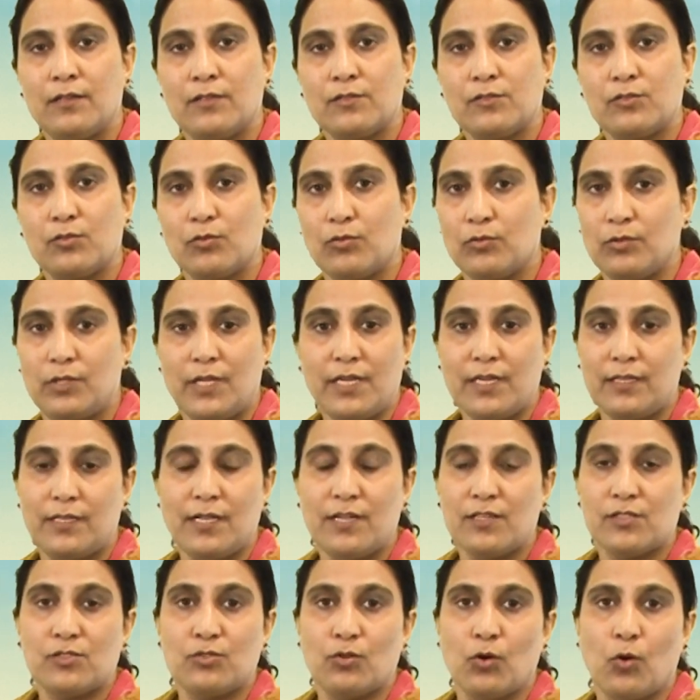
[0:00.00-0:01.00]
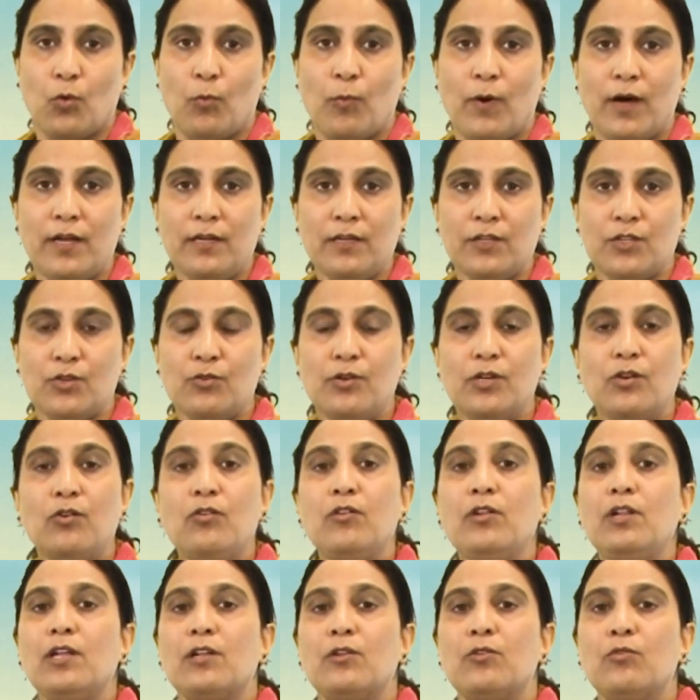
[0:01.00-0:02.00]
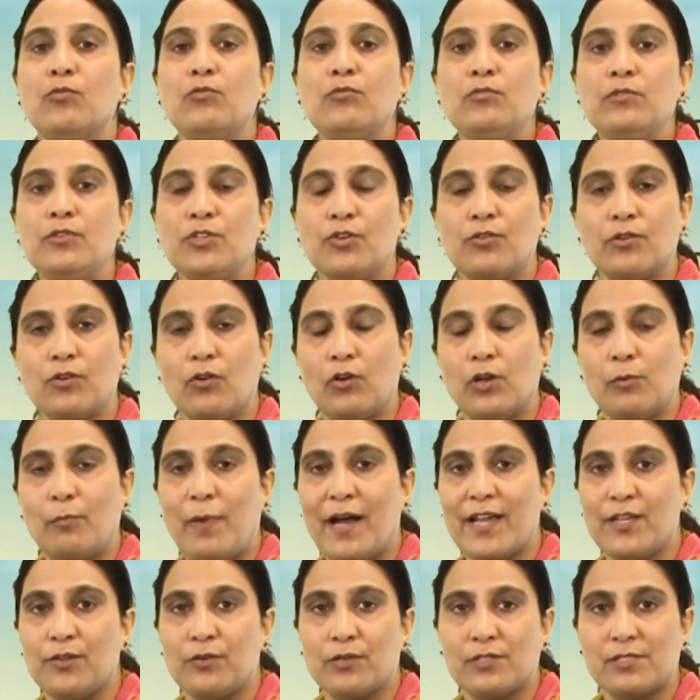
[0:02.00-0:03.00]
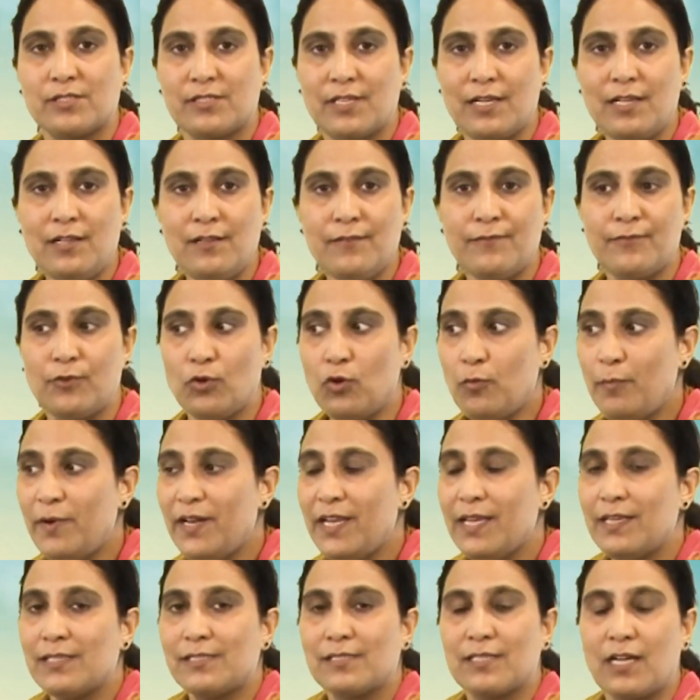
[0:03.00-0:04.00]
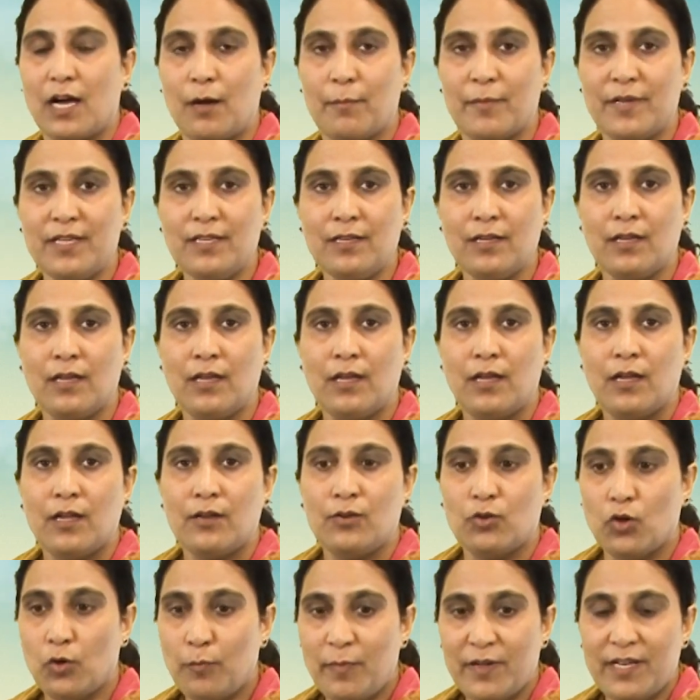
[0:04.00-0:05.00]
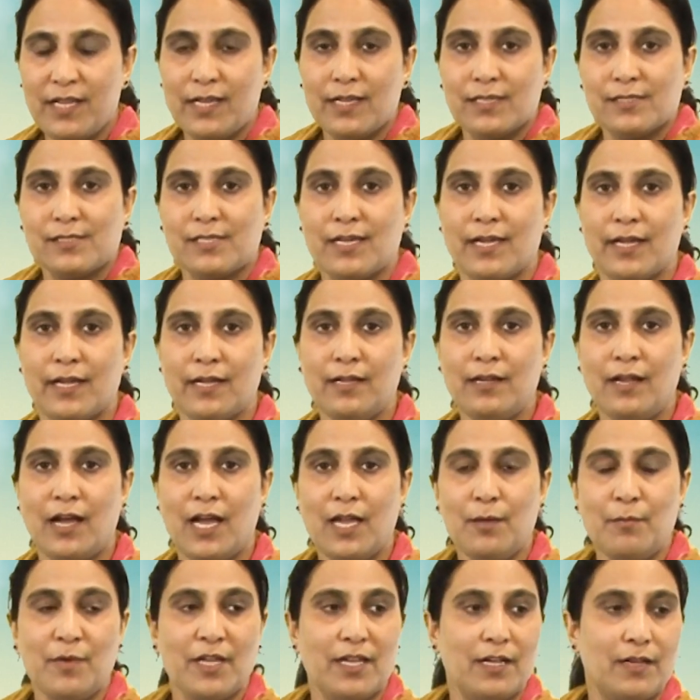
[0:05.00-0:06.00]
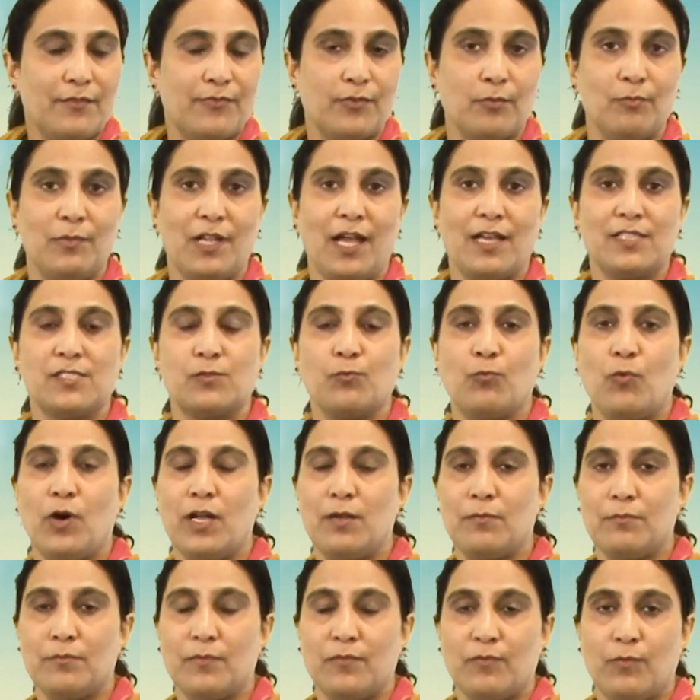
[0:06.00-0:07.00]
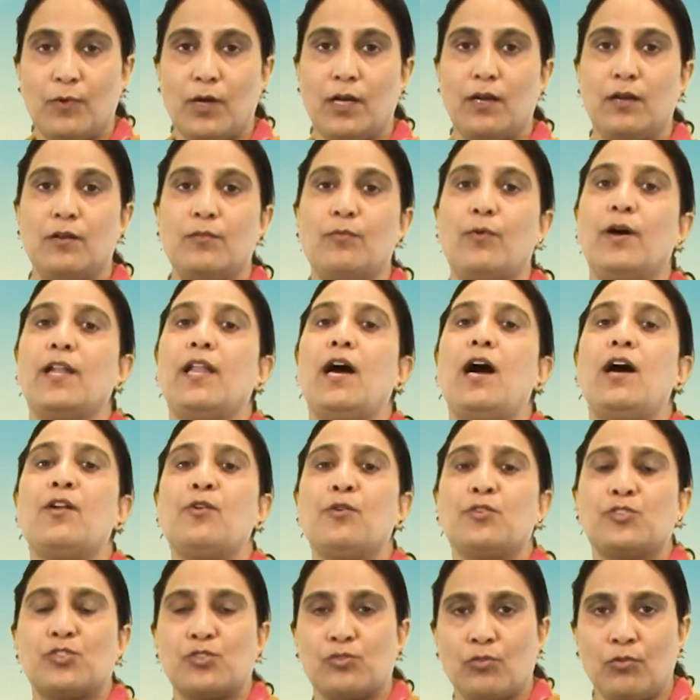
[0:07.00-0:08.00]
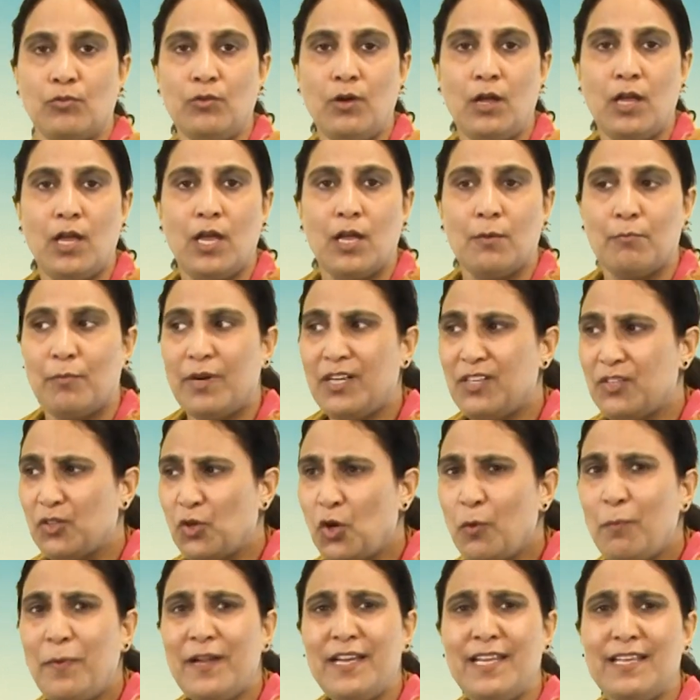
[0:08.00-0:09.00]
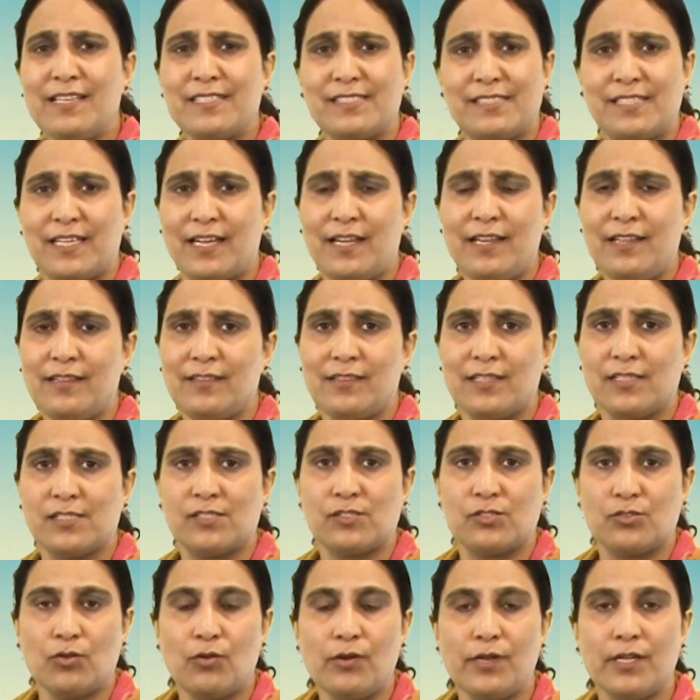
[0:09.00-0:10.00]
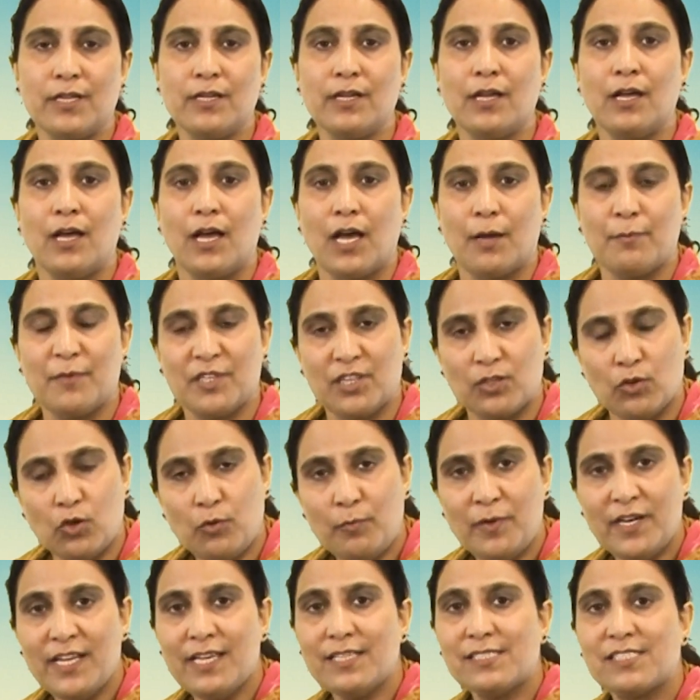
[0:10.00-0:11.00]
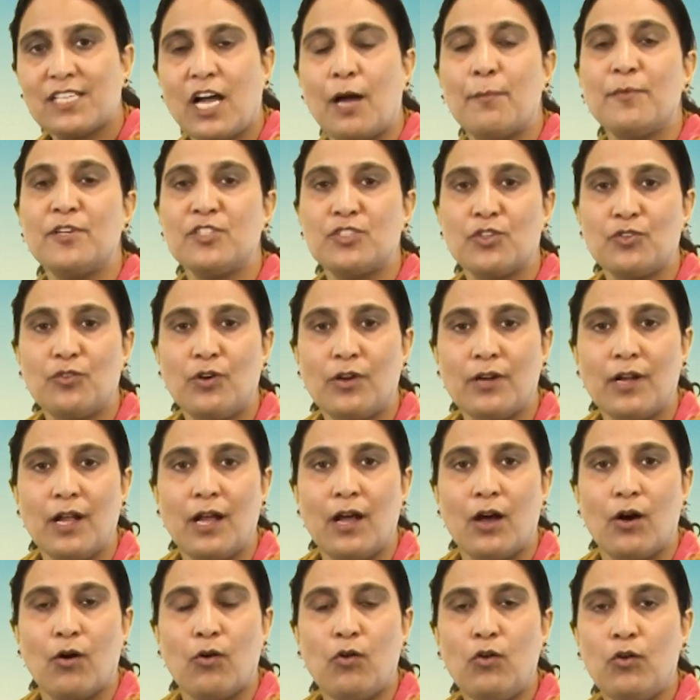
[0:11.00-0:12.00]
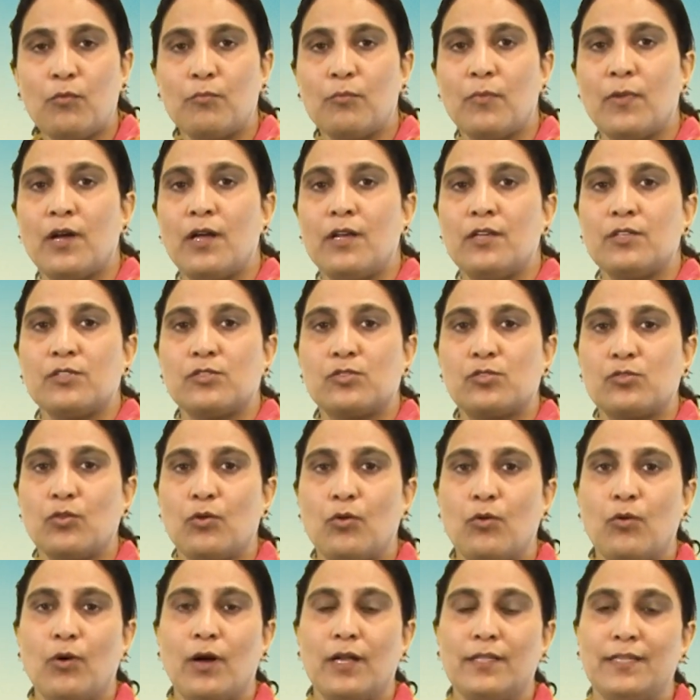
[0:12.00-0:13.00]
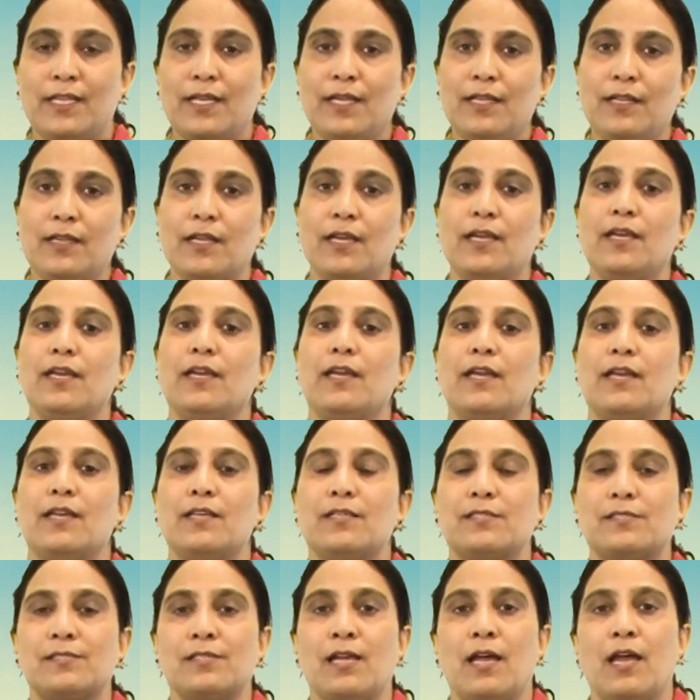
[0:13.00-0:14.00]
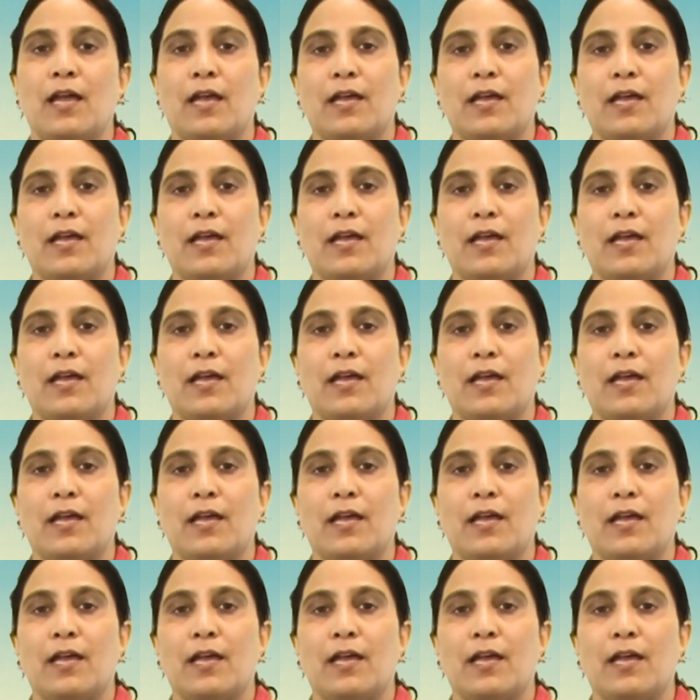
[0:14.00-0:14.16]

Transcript: So there is no one. You're all alone. You're all by yourself. Nobody is coming. Nobody is here. I'm here from last one hour or so, but nobody is there in this story. I mean, nobody is coming to your home. So then he is